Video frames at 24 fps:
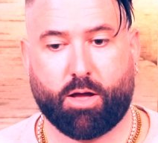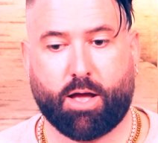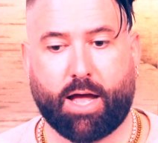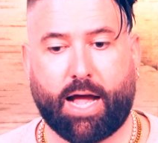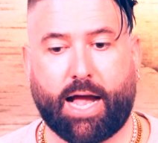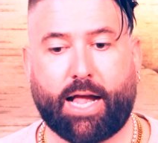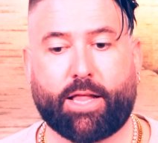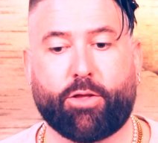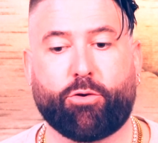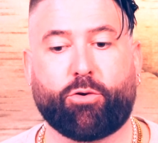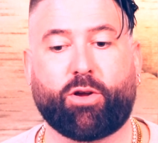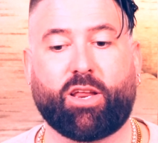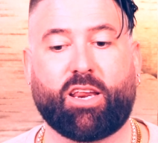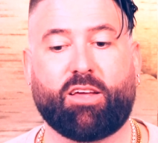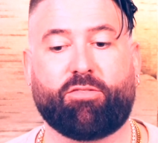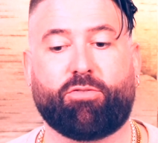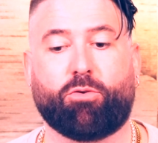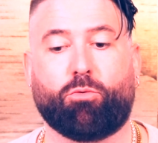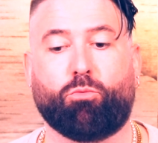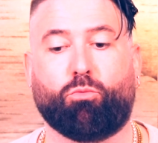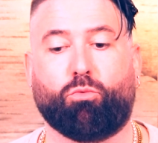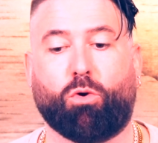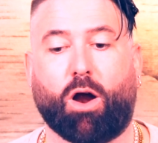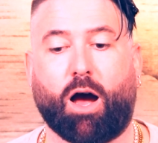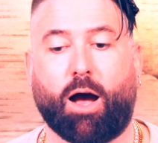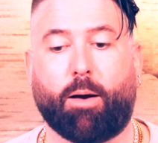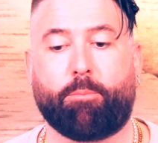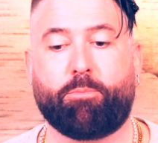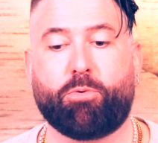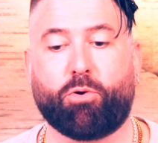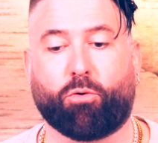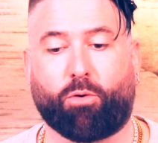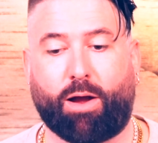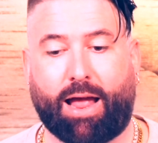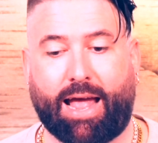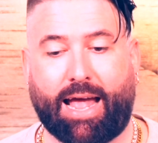And you can even rub
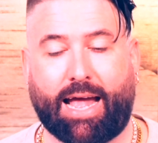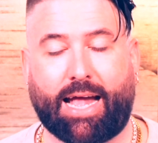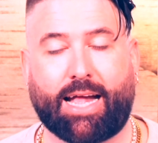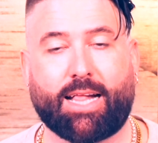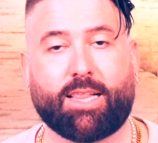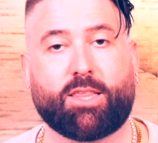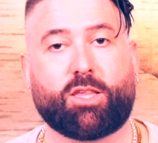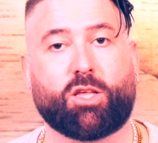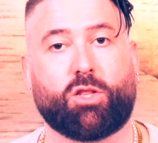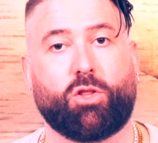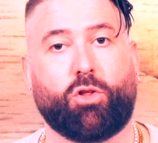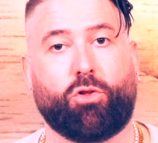your hands a